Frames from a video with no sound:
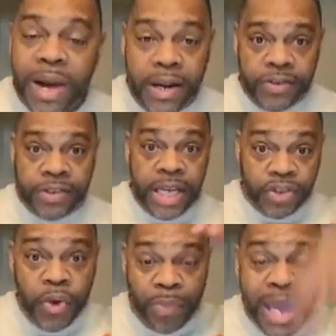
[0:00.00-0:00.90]
but
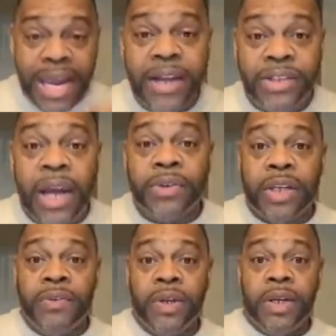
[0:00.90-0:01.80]
since you've been here,
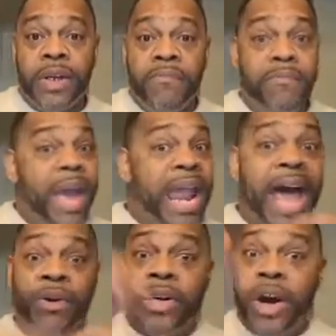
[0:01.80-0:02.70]
Joseph, man,
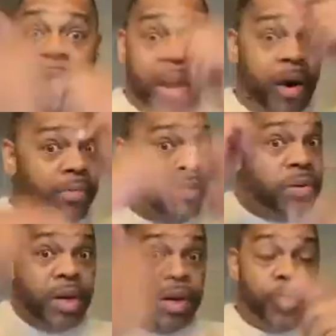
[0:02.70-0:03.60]
I don't come up.
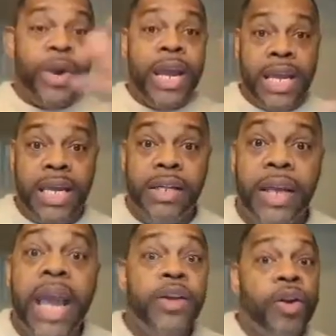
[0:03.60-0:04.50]
Read.
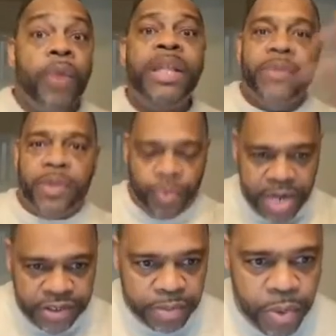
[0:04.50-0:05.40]
Hey, you don't believe?
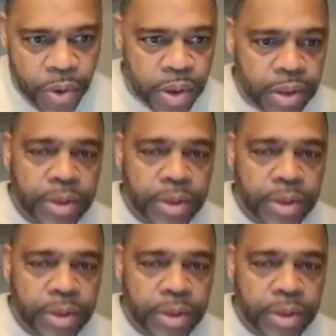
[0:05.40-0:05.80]
Read some more.